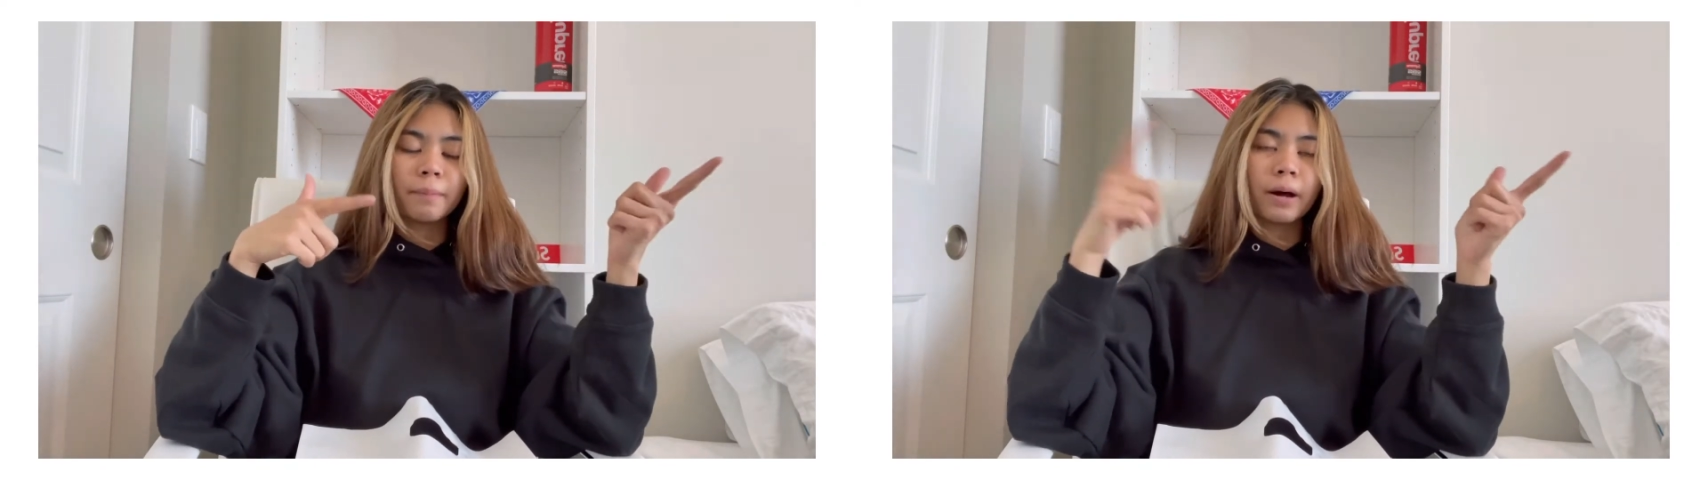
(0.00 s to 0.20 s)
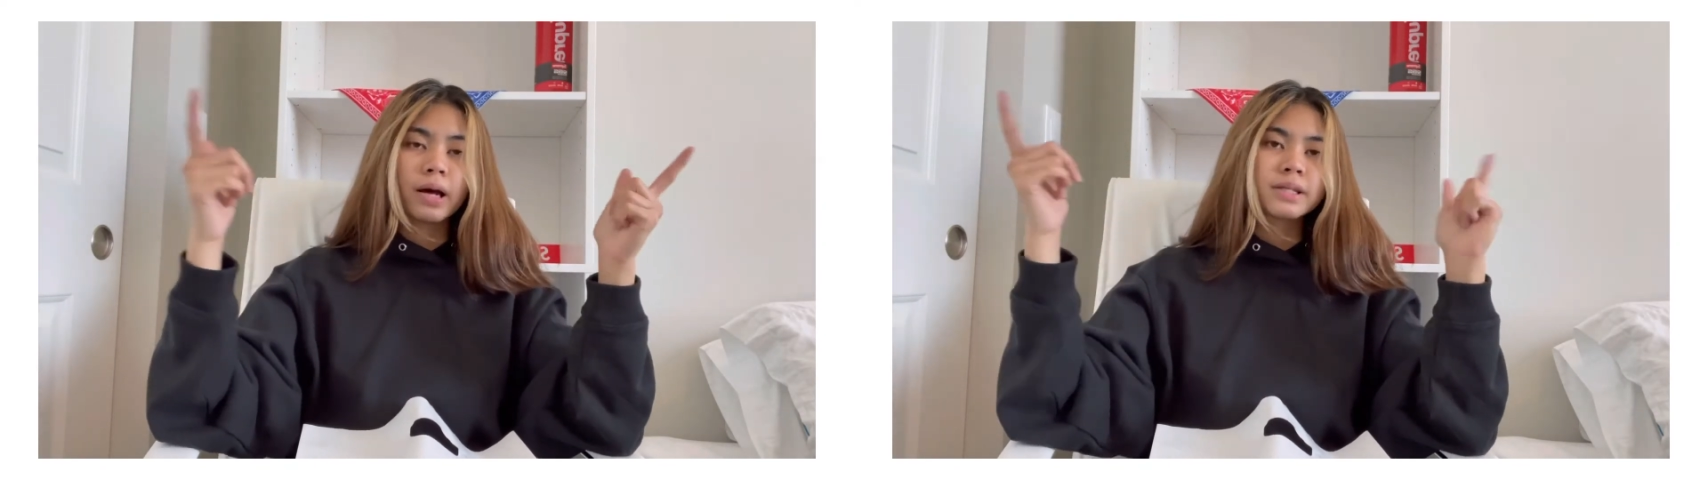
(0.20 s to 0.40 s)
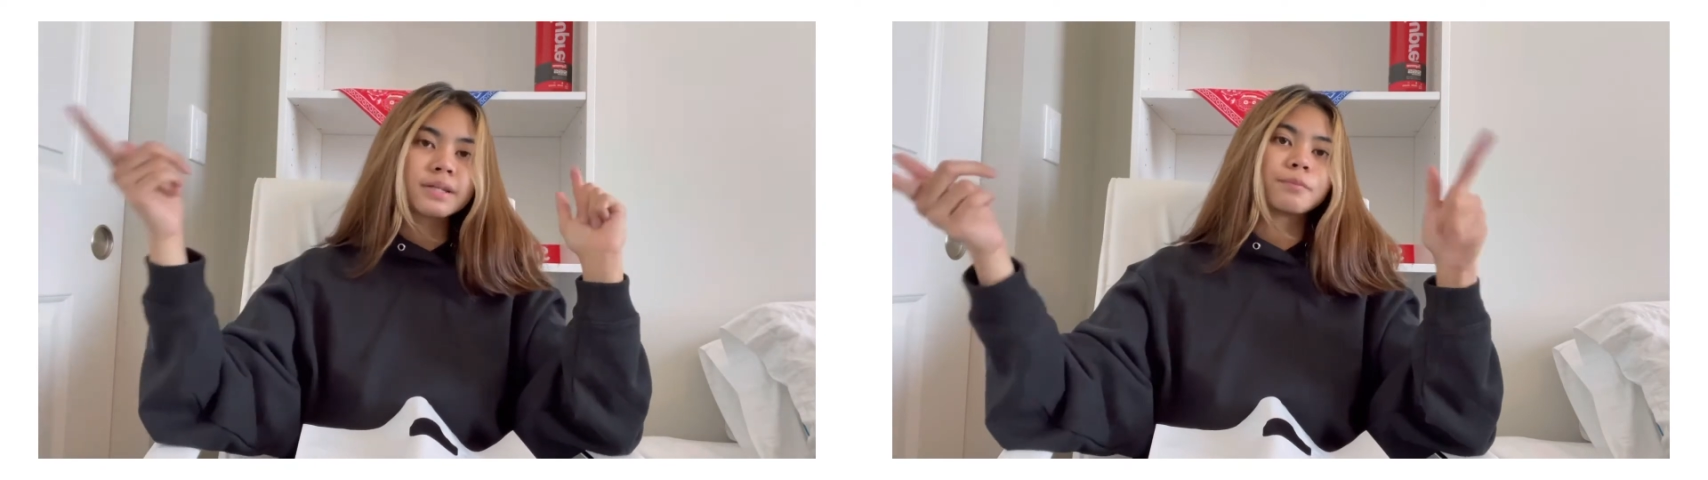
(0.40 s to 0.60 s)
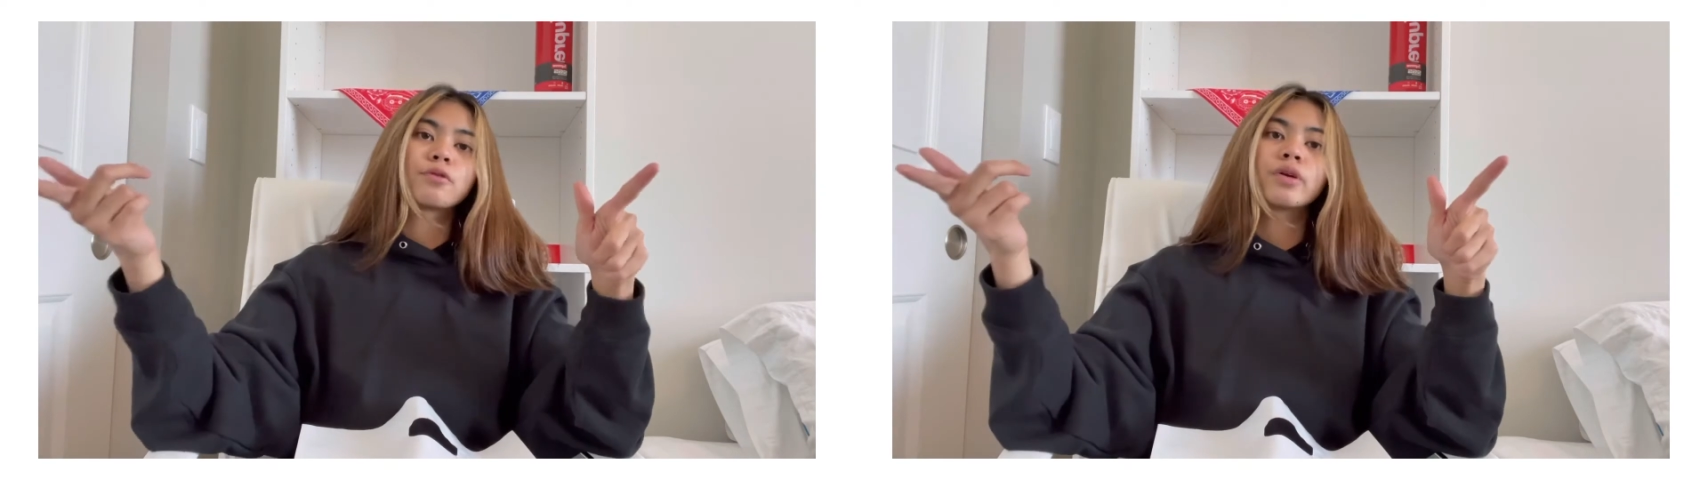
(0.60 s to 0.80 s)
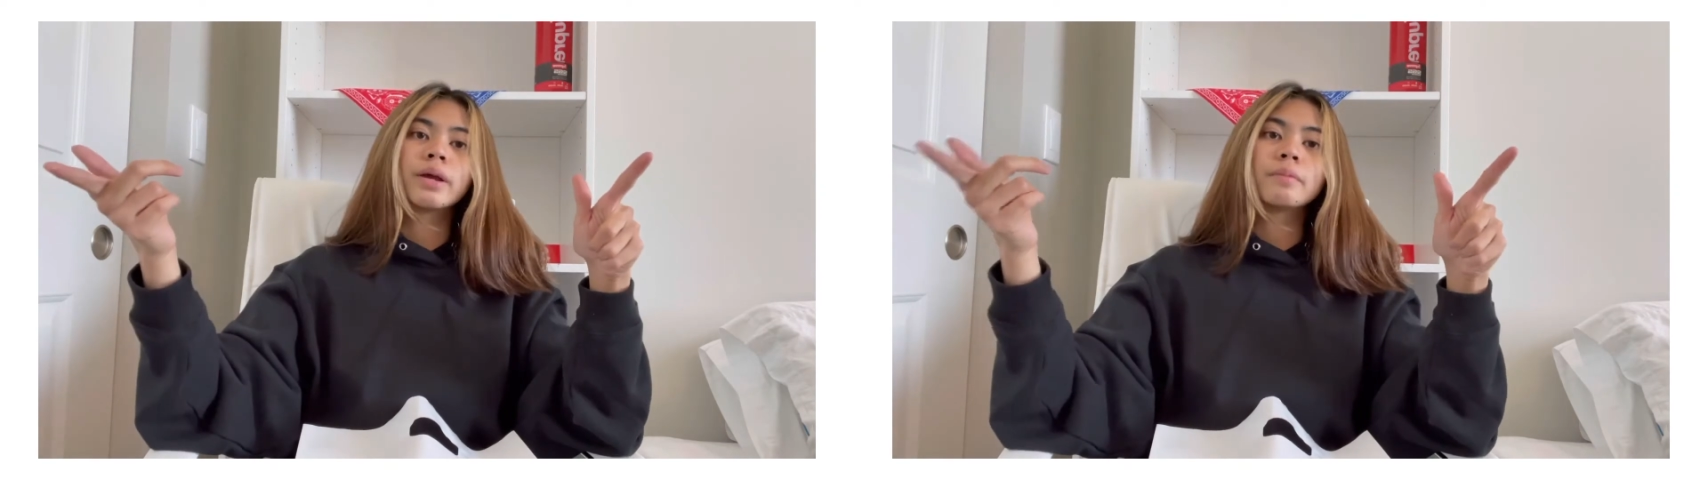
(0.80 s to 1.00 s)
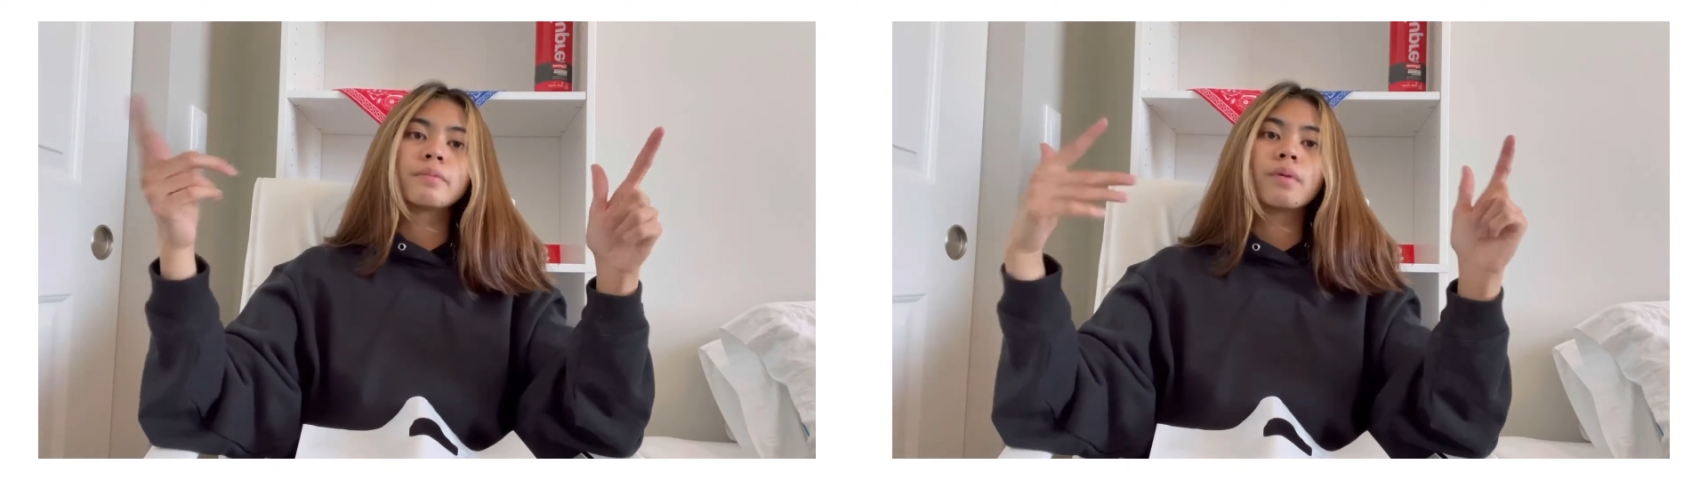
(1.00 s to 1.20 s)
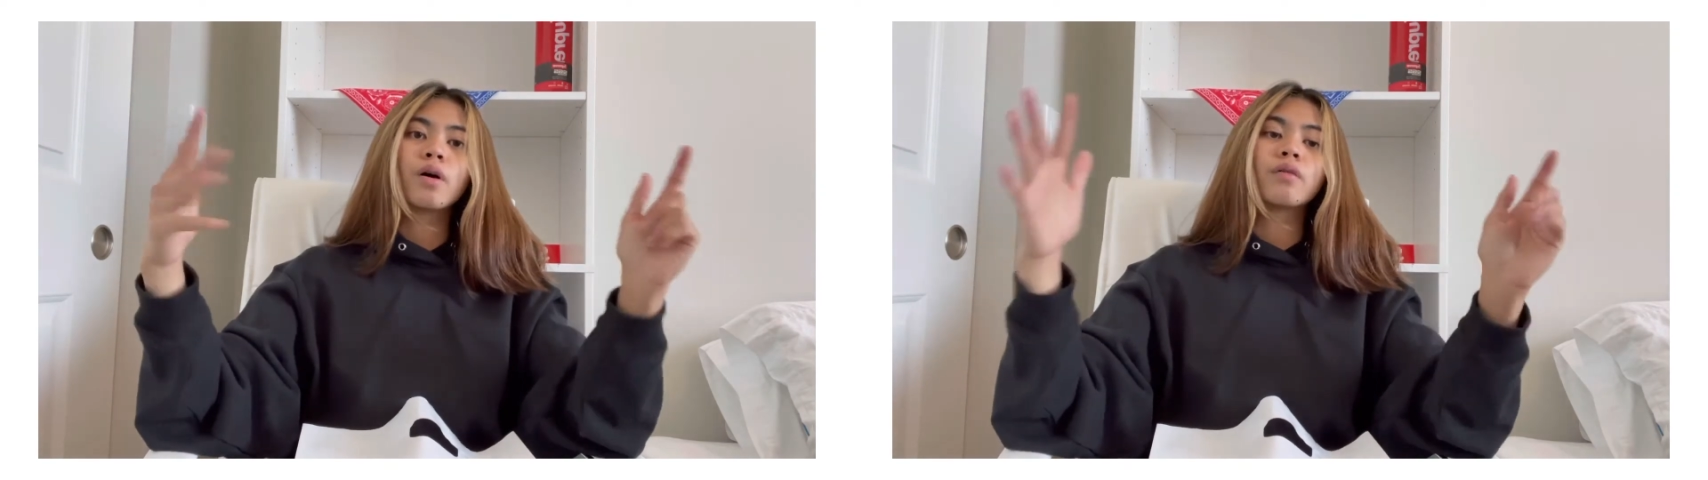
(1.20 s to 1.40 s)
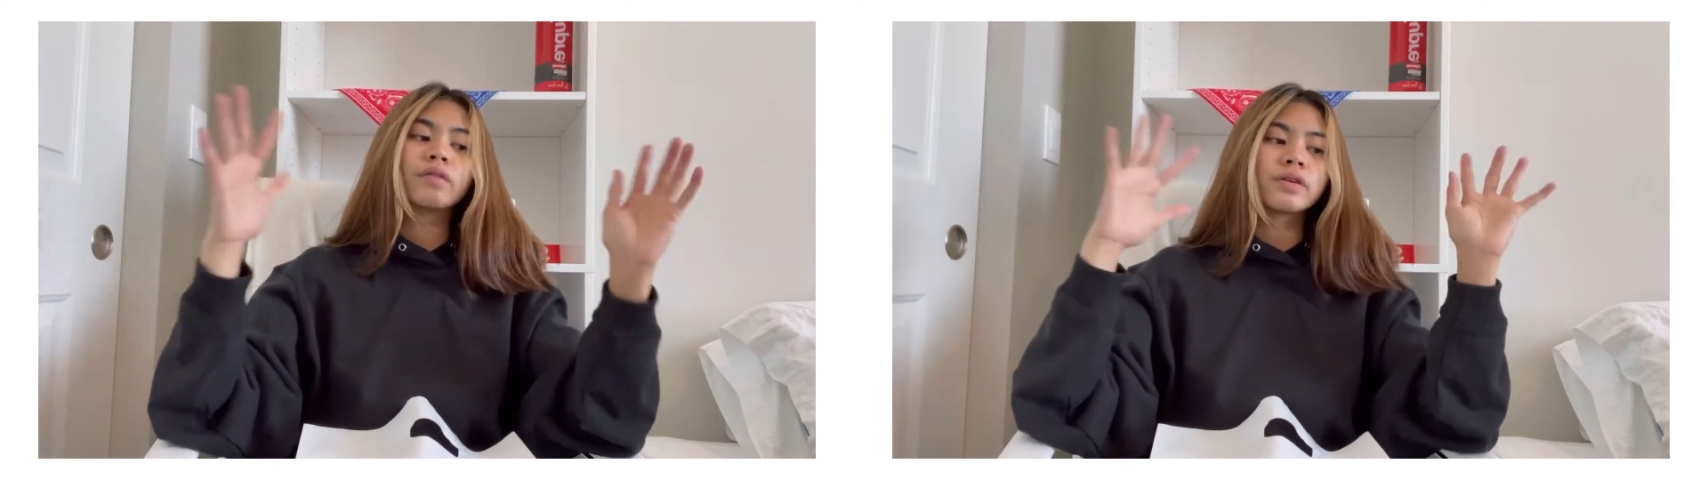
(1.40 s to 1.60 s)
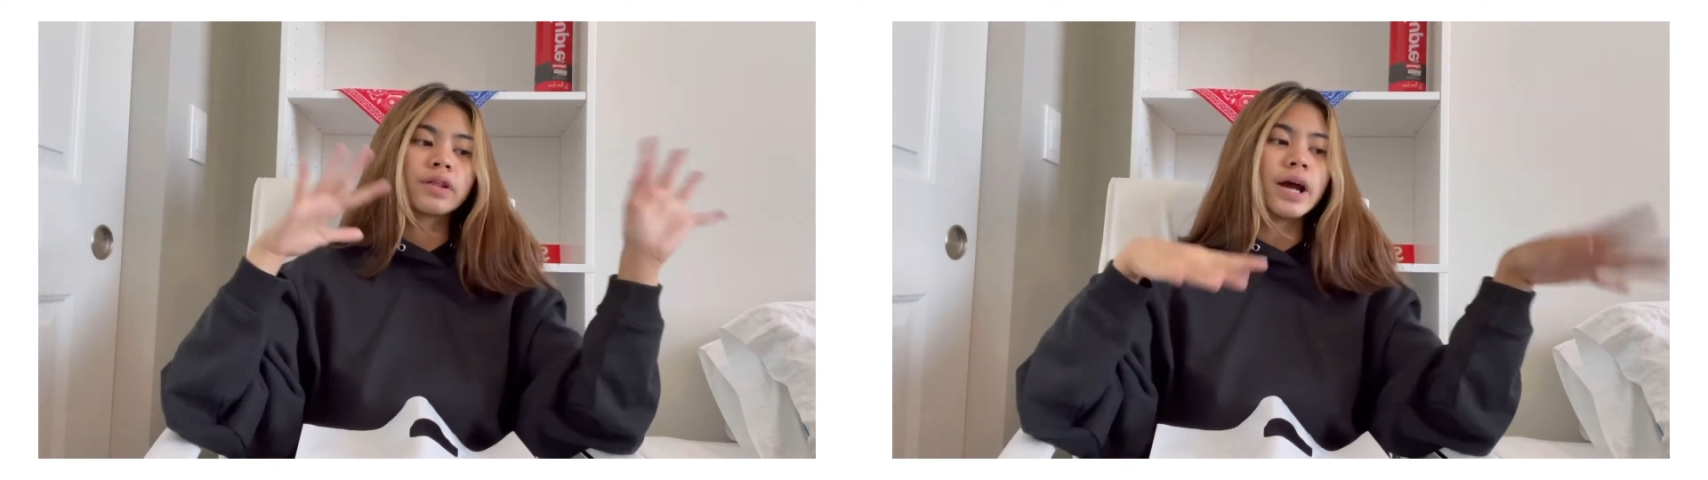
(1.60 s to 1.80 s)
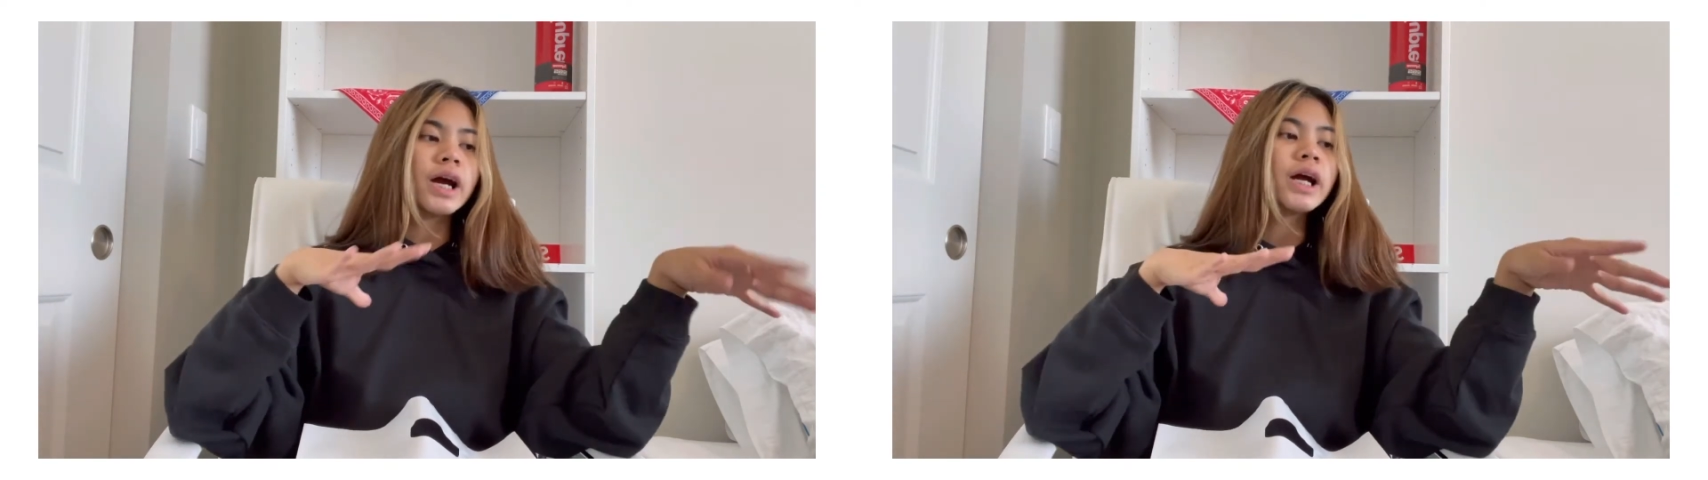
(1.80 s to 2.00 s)
by Supreme over
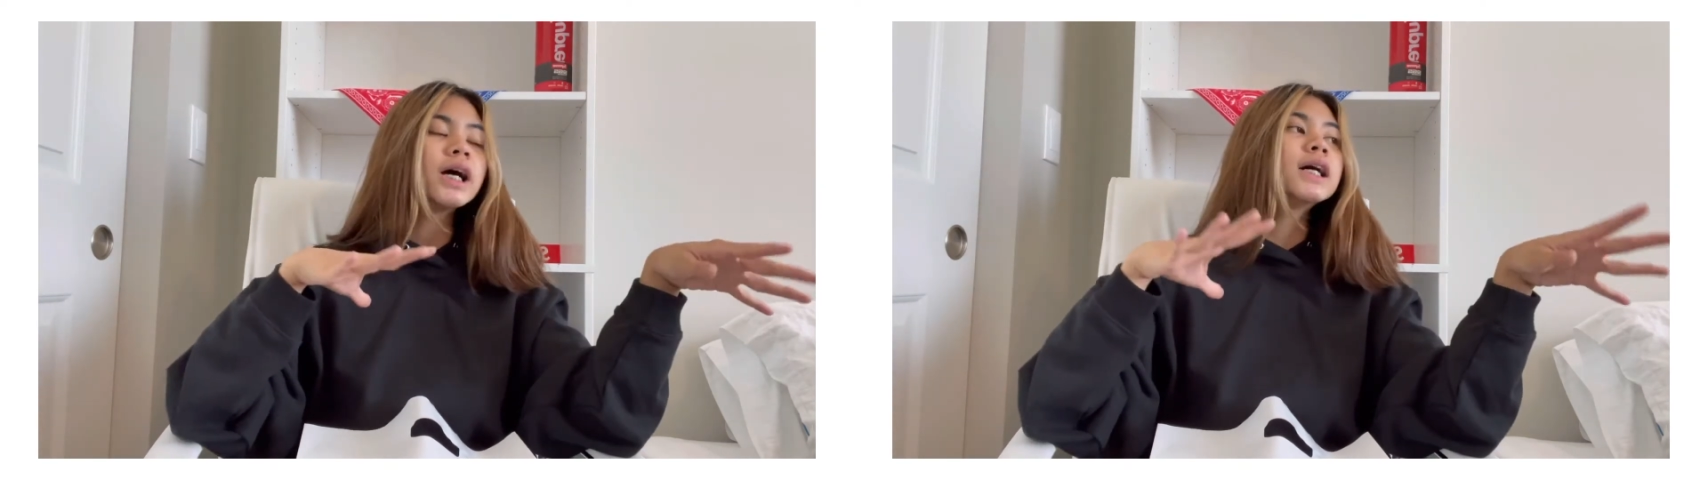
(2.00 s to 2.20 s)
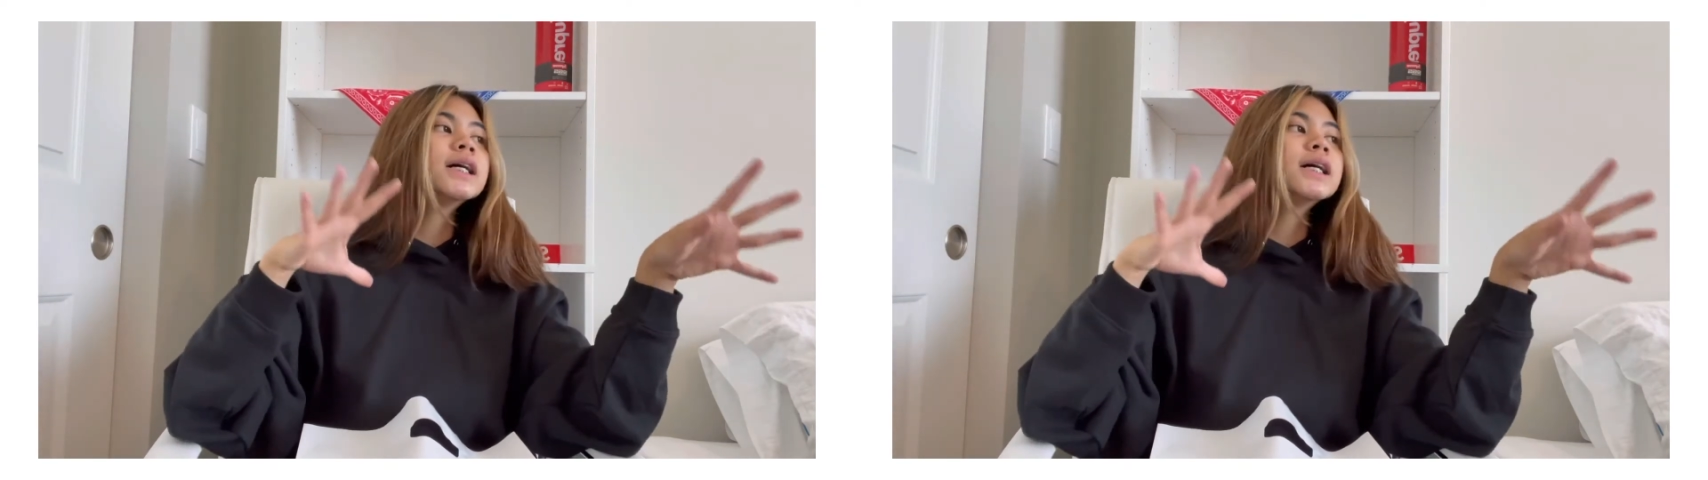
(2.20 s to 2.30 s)
there